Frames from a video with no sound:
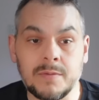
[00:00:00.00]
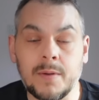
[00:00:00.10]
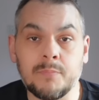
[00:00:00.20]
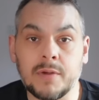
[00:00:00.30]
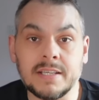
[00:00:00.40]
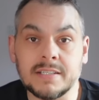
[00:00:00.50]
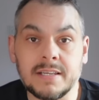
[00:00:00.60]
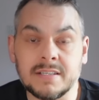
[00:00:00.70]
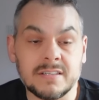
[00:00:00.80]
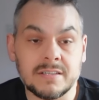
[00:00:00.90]

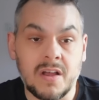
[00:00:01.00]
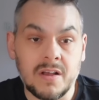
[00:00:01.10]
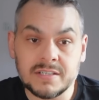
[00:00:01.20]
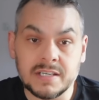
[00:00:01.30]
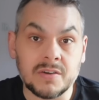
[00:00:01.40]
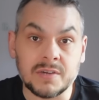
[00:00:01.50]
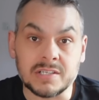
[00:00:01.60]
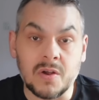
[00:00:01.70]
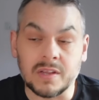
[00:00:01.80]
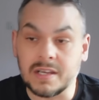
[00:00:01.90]
pre-season starts. He's on his
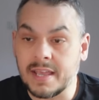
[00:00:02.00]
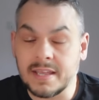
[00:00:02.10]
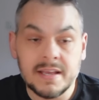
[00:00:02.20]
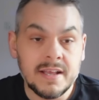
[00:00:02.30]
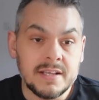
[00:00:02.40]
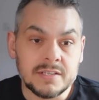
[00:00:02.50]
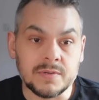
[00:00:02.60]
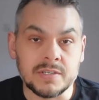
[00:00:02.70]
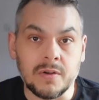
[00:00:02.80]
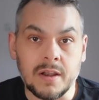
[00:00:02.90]
holiday, so it's
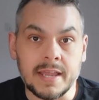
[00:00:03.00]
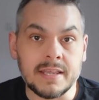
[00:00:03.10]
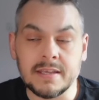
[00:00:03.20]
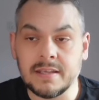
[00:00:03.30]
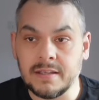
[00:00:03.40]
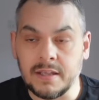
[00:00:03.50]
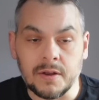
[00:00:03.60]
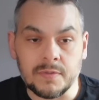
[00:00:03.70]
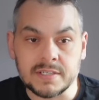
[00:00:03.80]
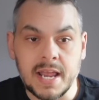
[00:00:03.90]
not like,
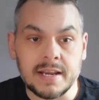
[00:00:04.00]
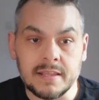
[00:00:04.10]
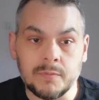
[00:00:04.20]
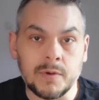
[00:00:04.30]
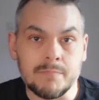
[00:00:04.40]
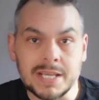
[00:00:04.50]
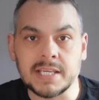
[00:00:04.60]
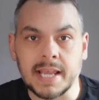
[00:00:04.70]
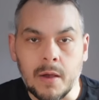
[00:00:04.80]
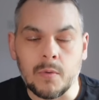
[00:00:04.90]
we're
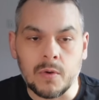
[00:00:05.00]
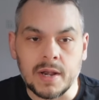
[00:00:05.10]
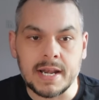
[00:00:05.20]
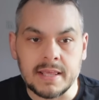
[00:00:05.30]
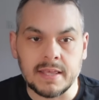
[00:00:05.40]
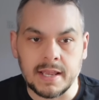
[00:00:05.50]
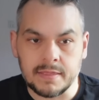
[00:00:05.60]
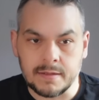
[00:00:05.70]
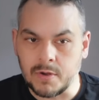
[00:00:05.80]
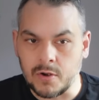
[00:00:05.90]
missing out on anything at
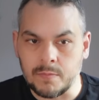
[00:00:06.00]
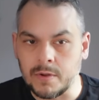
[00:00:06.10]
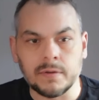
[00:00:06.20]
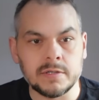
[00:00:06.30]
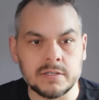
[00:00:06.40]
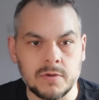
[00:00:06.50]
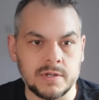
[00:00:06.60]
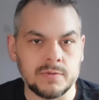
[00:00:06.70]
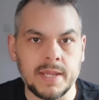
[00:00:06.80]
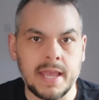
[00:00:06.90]
the moment. As long
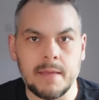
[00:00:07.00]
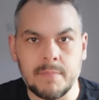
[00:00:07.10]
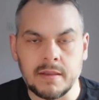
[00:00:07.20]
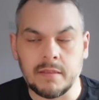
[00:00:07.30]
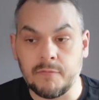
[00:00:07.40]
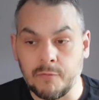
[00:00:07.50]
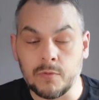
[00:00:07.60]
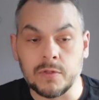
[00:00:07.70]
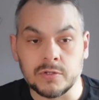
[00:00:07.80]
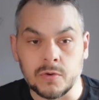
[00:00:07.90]
as we get him in through
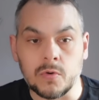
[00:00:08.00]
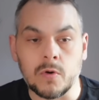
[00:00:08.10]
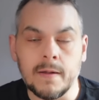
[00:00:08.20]
the door